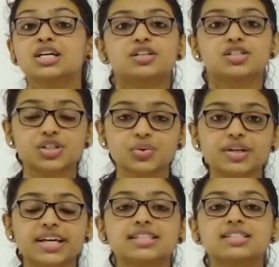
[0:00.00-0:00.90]

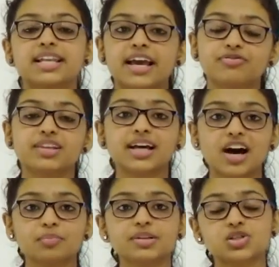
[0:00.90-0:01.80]
Students left the
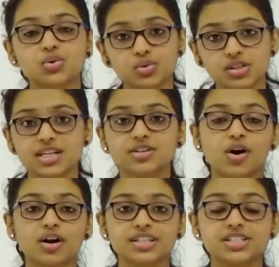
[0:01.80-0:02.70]
government schools and
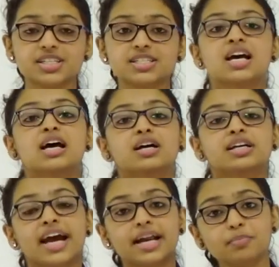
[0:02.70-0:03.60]
colleges.
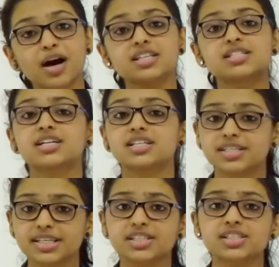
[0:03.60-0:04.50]
Headmasters,
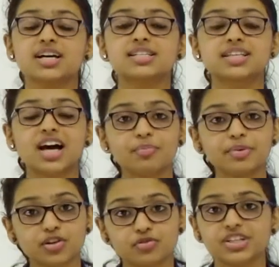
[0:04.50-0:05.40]
teachers,
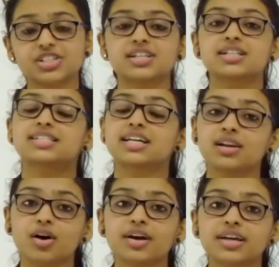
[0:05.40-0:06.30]
government officials and
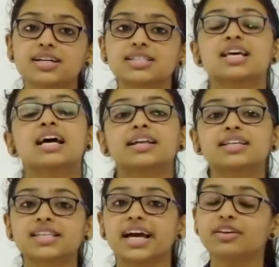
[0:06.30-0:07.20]
lawyers
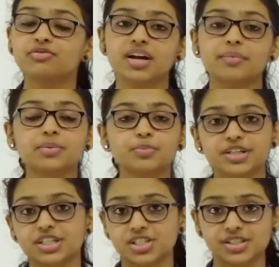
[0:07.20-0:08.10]
resigned from the
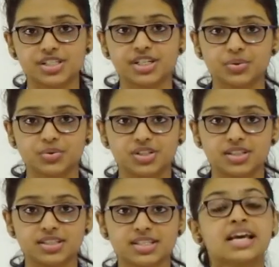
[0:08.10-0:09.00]
British
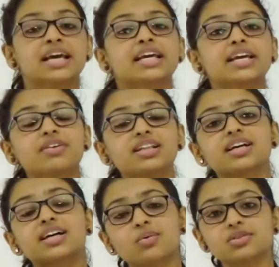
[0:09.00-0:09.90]
institutions. Even the
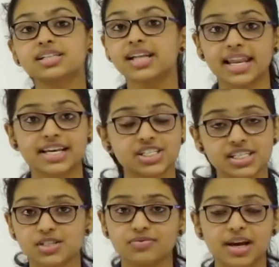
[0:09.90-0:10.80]
council
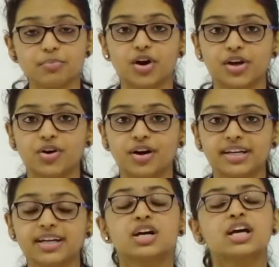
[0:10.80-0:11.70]
elections were
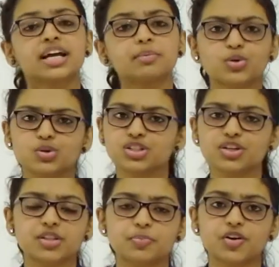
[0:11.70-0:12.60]
boycotted in most
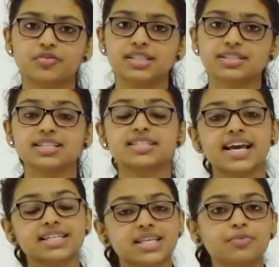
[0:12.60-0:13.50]
of the provinces
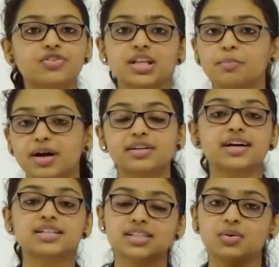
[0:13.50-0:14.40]
except for the
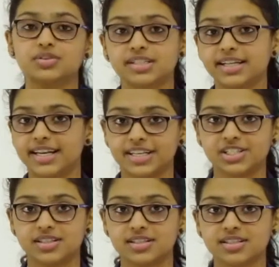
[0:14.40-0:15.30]
Madras council
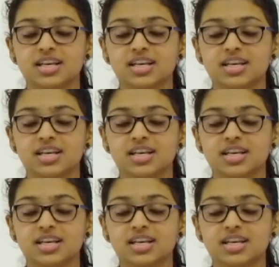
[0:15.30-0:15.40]
election.